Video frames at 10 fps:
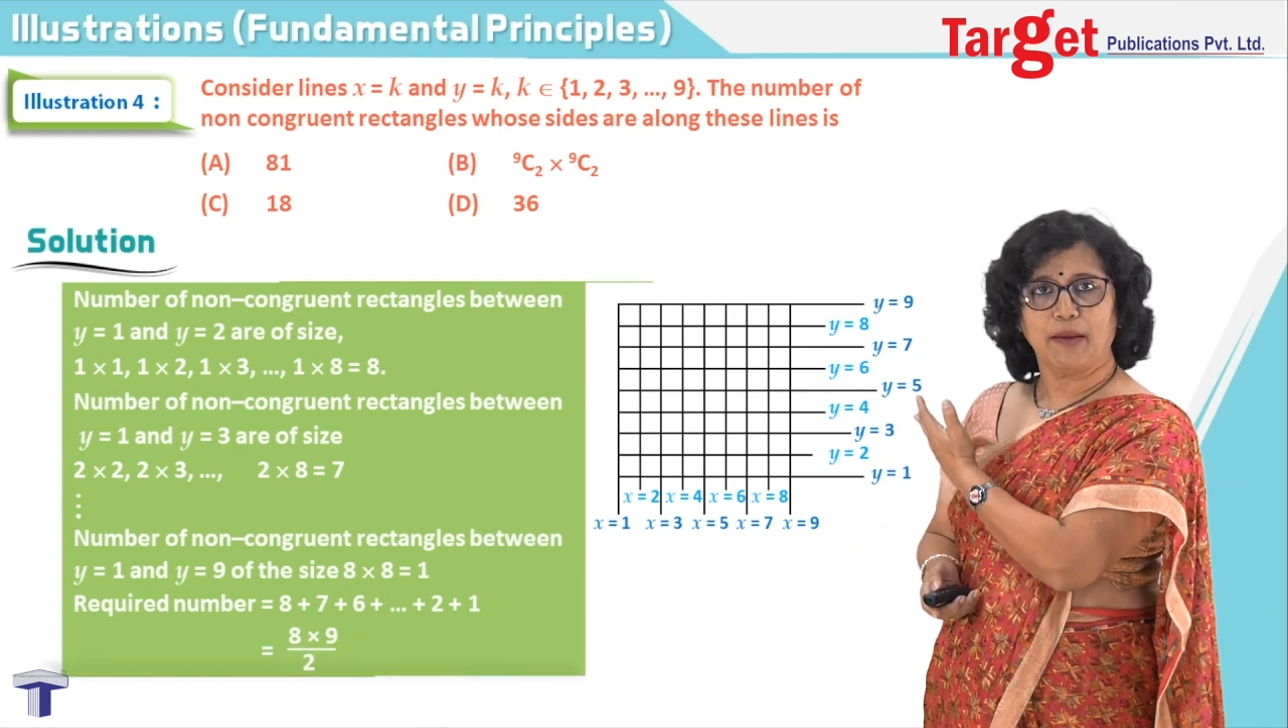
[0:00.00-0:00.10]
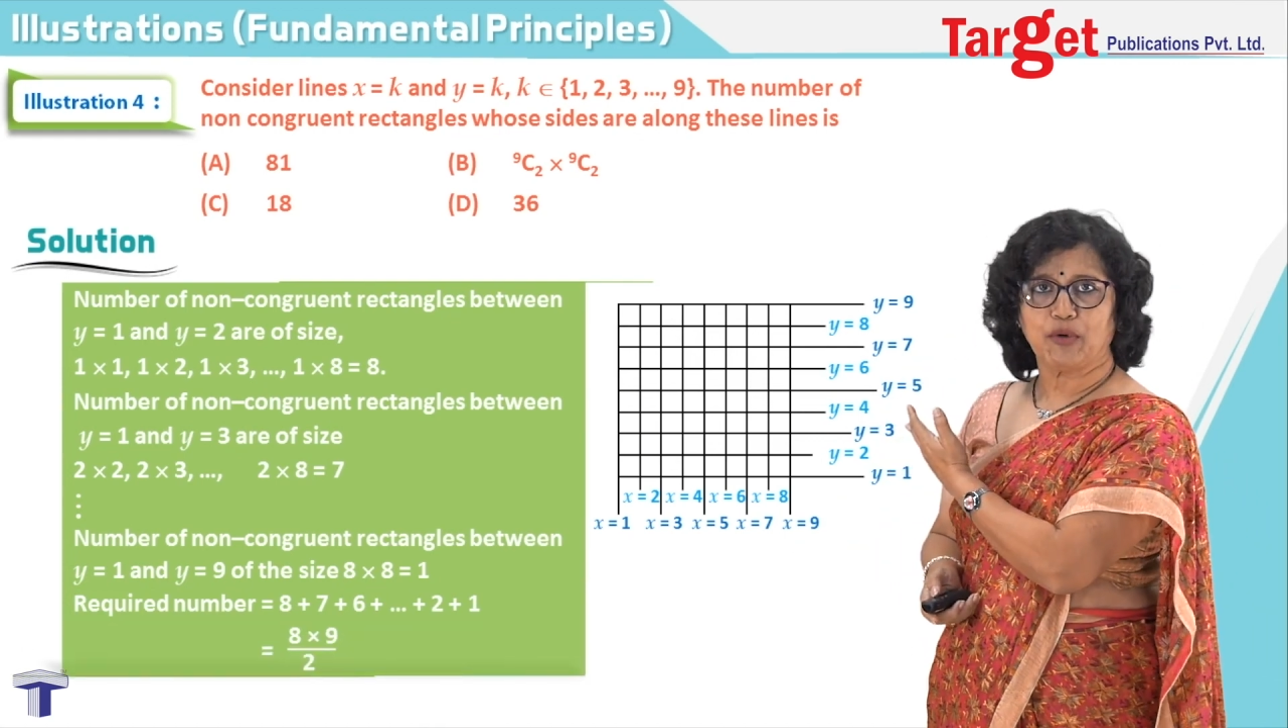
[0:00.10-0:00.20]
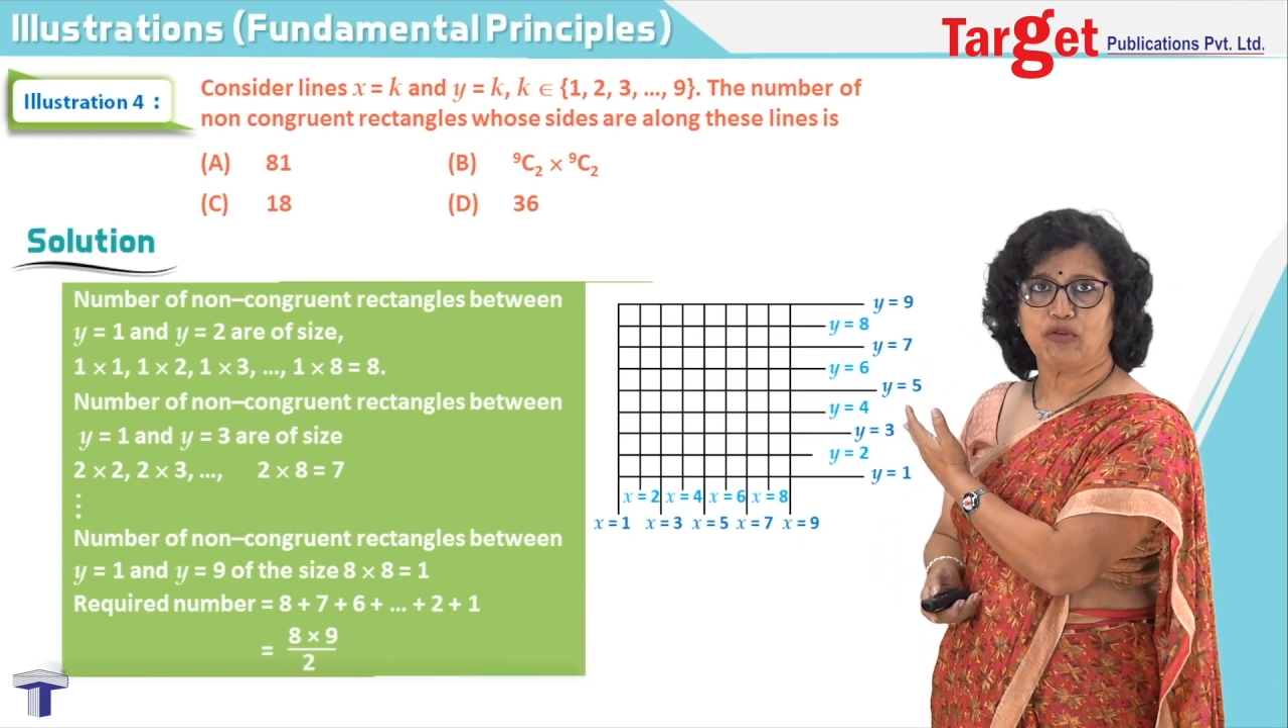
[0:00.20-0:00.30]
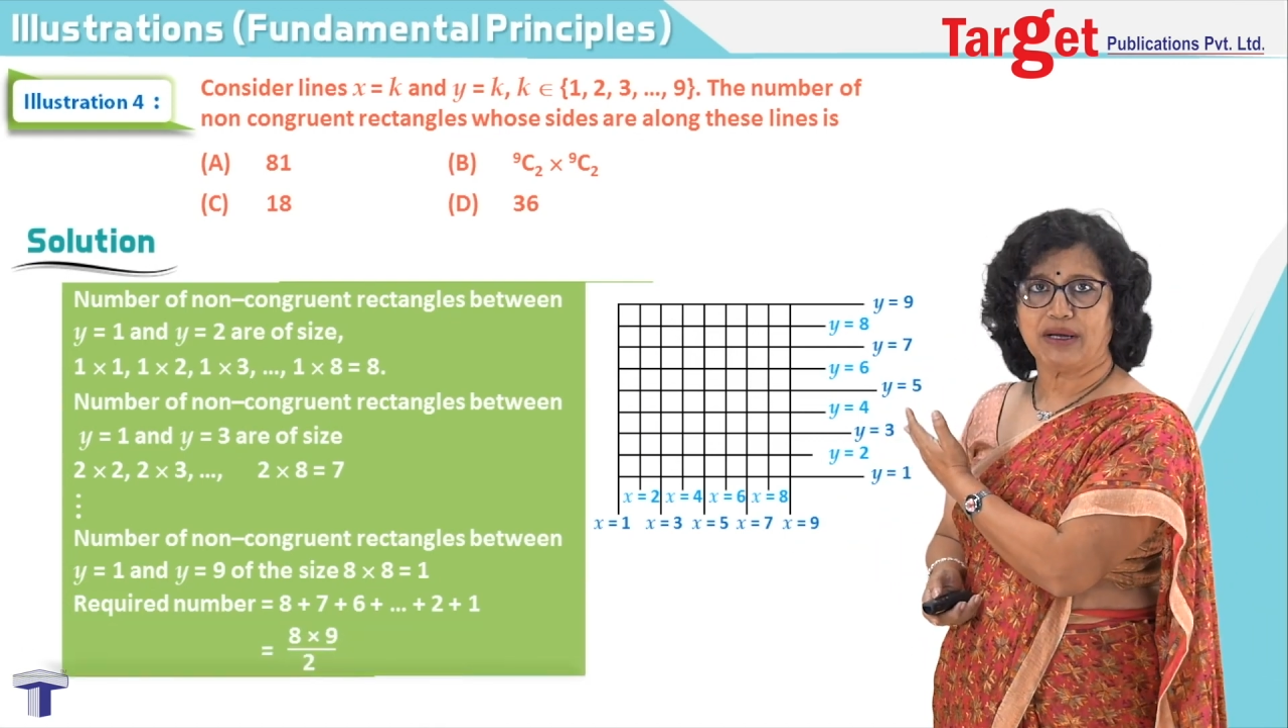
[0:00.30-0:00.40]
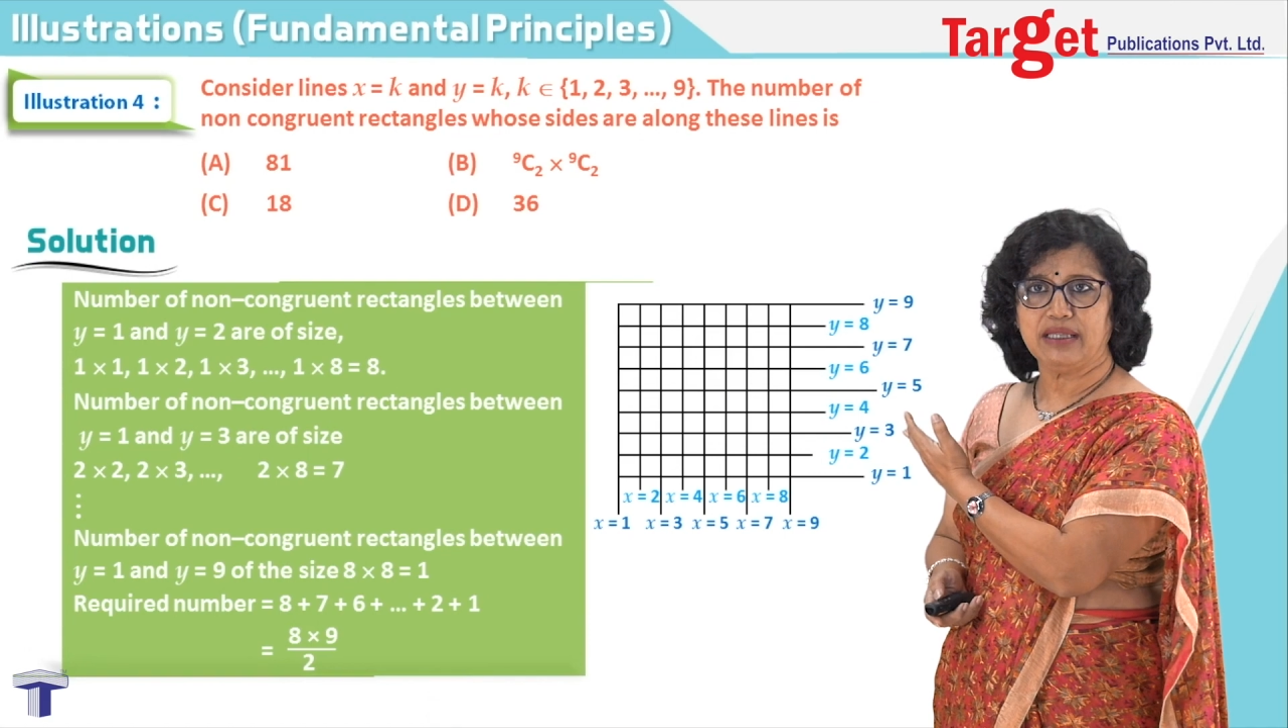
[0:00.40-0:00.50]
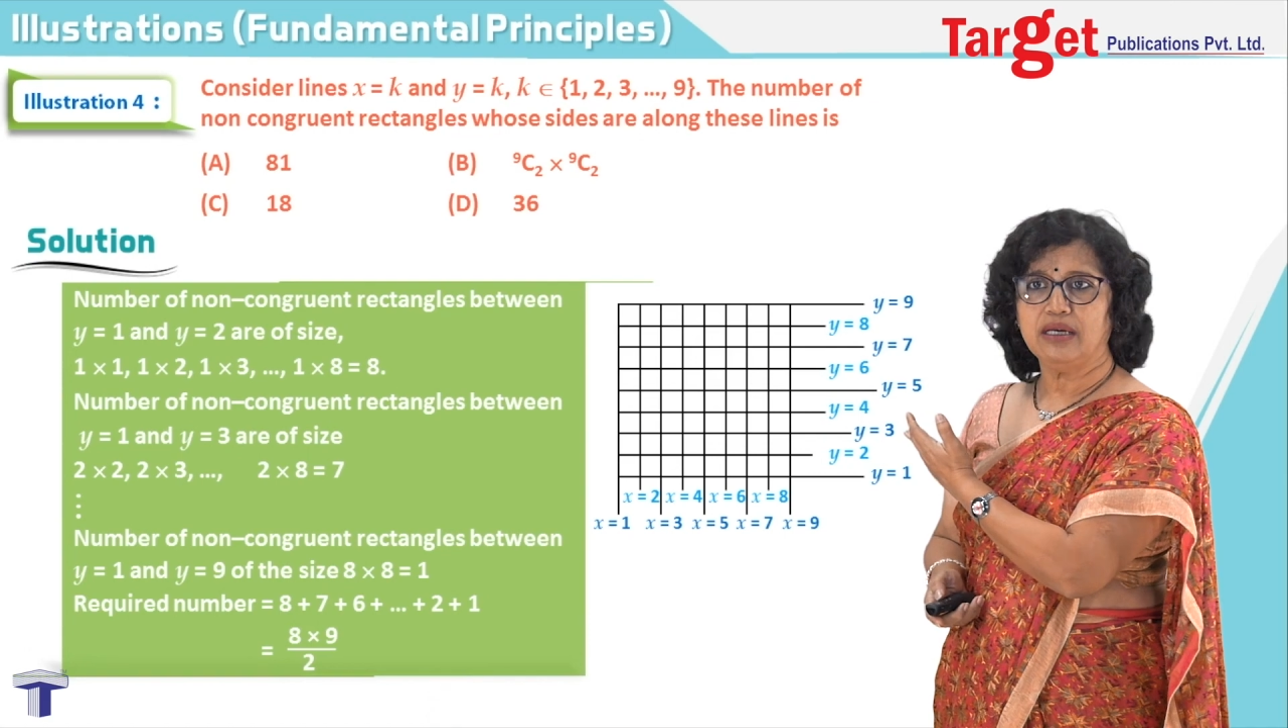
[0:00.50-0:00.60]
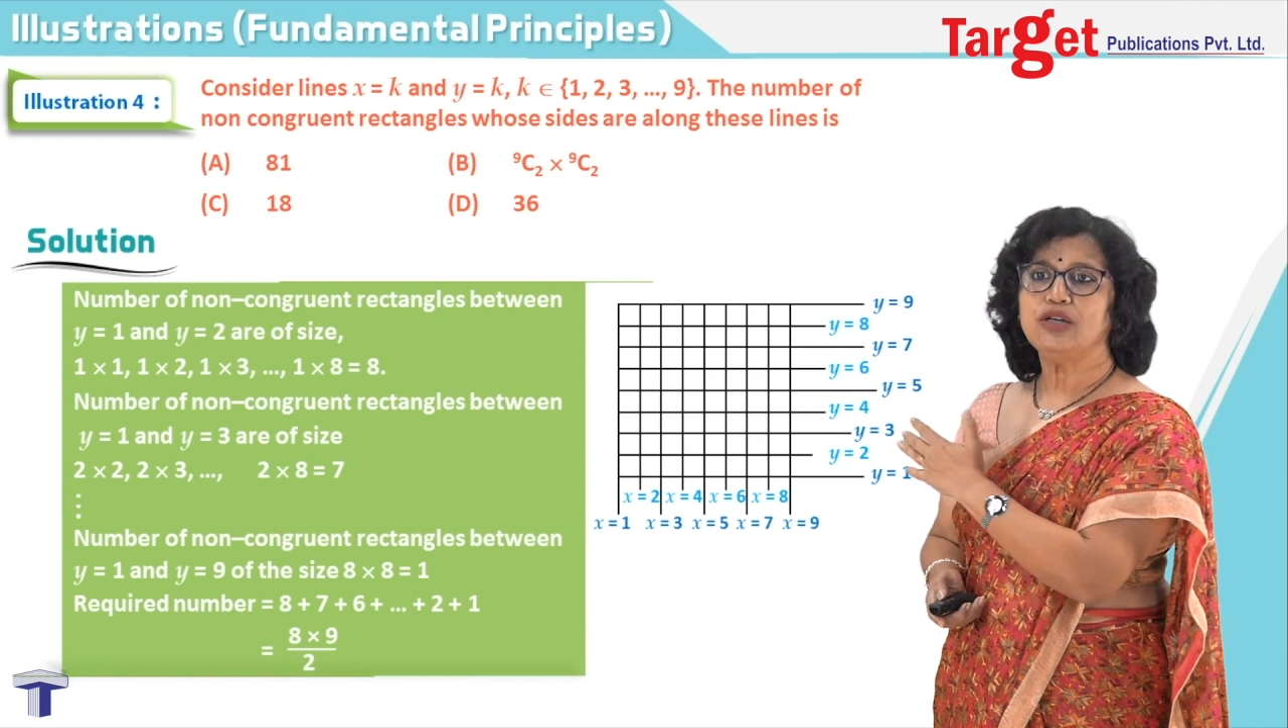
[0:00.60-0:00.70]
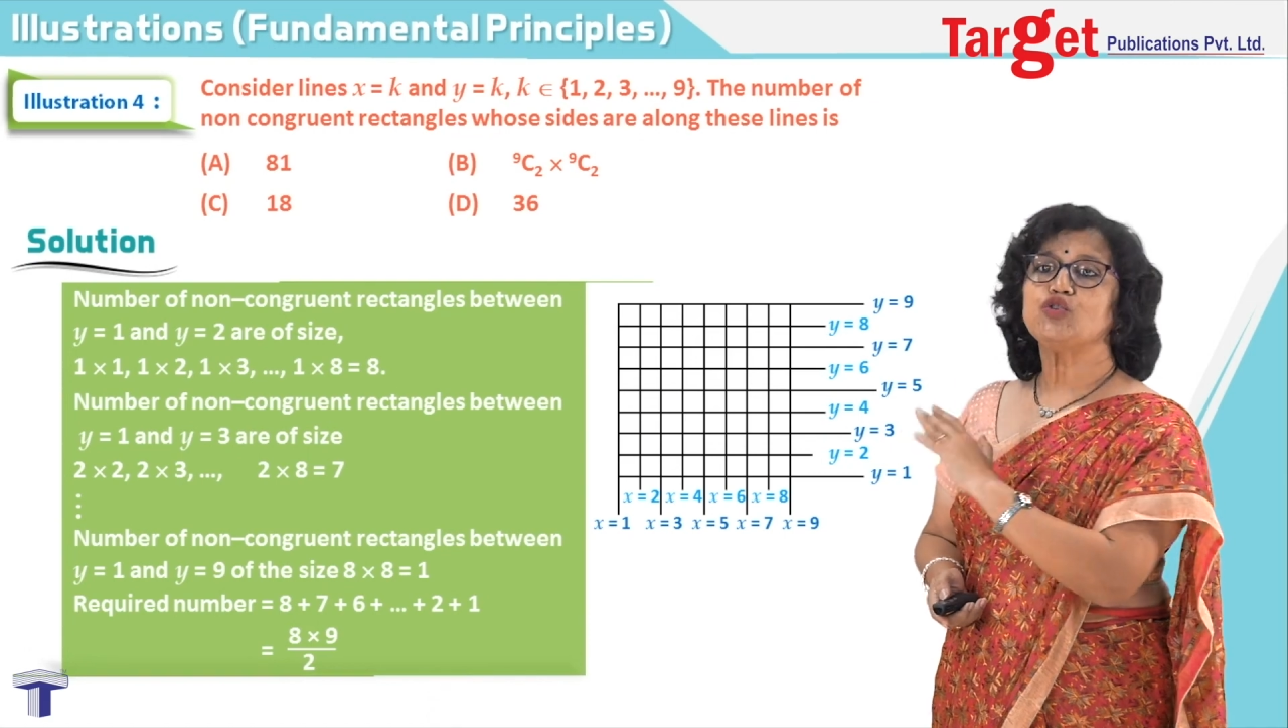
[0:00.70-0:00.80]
up to 1.